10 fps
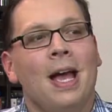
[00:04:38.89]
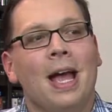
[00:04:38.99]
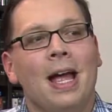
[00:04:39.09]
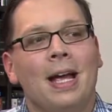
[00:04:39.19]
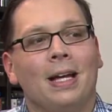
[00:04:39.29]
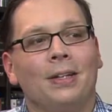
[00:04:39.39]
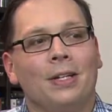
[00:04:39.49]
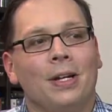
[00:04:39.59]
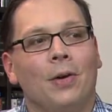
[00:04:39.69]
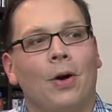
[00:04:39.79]
And,
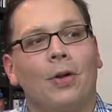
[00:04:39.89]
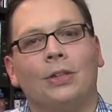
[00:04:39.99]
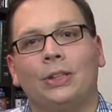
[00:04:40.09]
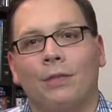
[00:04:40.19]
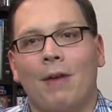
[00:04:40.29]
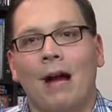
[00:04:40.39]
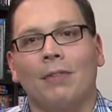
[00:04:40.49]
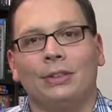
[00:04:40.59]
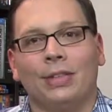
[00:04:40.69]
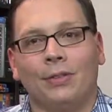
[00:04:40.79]
all the
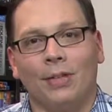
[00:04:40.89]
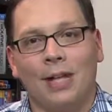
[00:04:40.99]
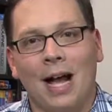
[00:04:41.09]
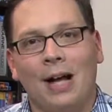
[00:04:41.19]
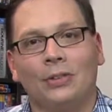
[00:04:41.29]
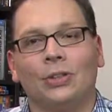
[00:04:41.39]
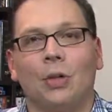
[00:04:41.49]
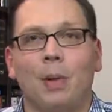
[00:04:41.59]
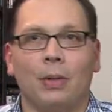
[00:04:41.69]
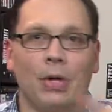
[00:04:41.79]
survivors that are in the house are the
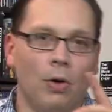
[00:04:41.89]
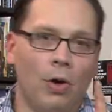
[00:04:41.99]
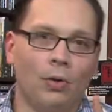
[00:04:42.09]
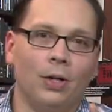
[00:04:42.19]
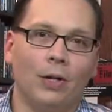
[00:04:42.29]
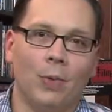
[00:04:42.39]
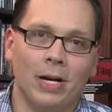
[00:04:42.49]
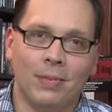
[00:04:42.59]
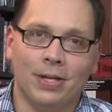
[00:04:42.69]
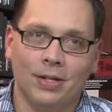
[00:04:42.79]
people who go, hold on, wait
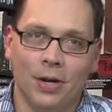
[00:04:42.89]
a minute.